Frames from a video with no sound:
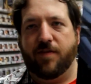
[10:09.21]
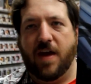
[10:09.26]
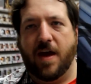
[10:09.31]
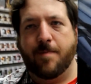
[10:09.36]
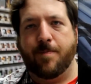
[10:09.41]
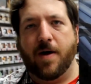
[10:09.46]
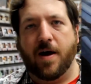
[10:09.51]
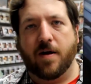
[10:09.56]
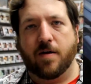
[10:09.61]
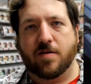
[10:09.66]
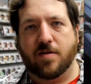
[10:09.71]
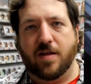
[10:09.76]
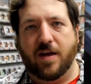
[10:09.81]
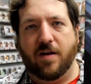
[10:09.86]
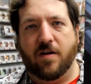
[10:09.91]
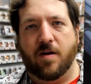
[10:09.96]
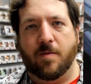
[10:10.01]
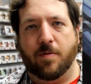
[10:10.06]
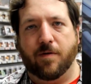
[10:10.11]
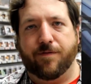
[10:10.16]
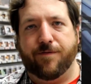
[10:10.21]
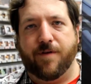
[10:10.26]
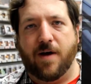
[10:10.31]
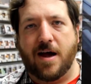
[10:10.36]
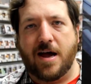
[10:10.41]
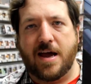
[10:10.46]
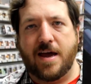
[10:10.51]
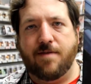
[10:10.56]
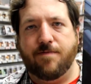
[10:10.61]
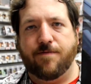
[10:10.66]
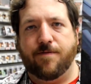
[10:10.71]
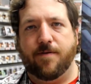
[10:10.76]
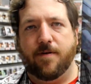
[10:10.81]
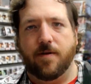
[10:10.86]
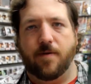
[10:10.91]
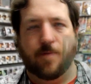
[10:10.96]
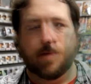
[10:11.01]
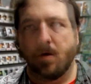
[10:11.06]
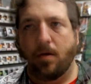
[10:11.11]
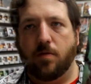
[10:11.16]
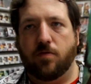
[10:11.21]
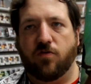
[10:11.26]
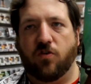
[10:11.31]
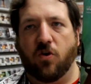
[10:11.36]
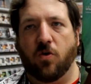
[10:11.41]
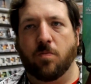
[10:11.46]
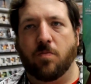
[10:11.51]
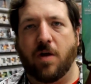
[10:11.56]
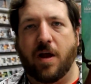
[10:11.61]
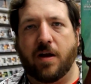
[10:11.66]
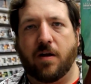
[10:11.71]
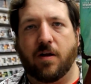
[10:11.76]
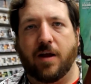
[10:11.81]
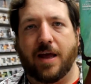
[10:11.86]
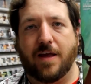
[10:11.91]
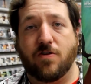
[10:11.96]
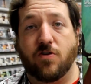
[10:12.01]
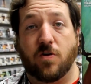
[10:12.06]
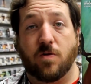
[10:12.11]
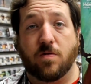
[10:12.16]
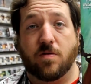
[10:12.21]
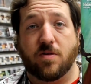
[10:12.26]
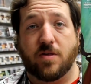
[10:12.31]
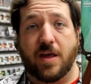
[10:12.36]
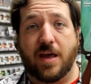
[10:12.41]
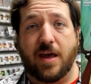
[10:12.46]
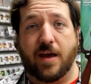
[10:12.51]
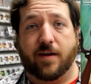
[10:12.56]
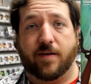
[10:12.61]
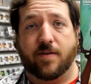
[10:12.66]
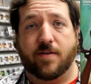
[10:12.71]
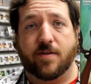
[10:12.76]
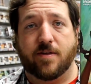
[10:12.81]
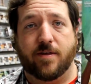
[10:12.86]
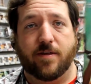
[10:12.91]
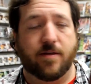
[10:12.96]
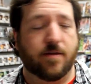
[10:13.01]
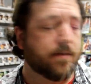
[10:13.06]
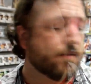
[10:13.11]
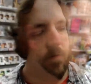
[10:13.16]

Vampire Slayer #5. Tomb Raider issue 6.